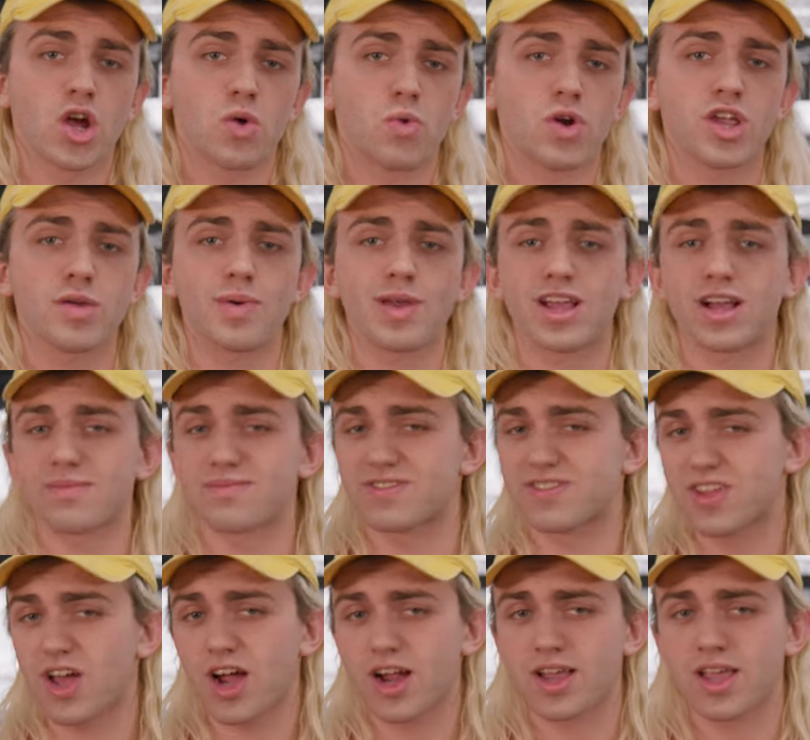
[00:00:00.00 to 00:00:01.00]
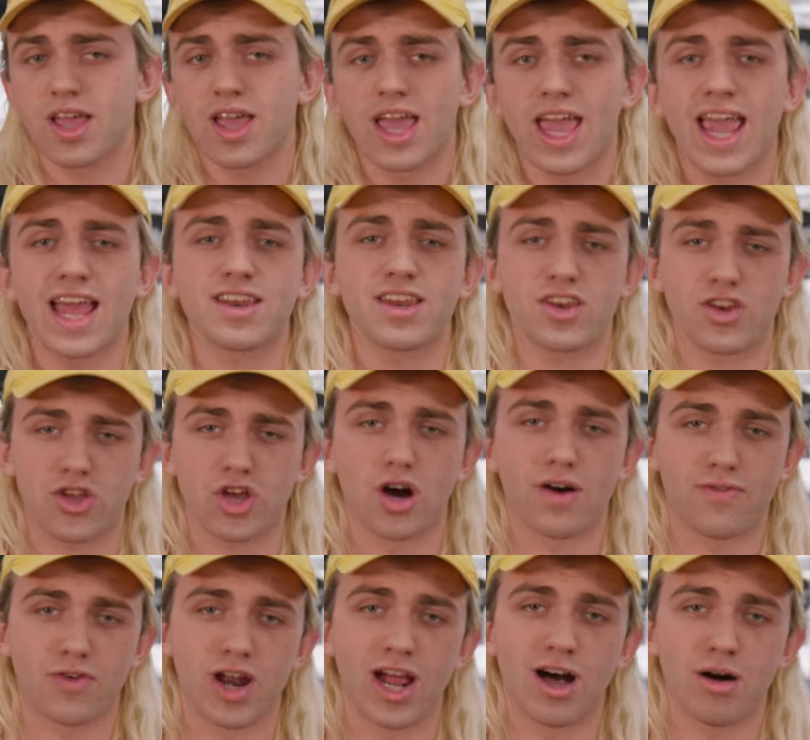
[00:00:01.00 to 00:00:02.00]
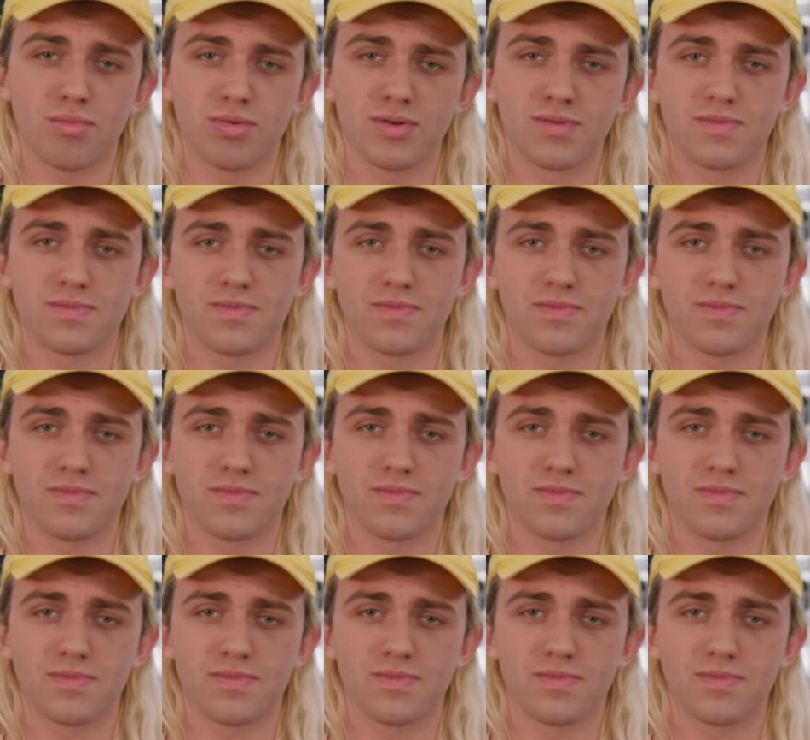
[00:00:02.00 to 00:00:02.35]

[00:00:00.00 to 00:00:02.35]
where you become stuck and need to call for help.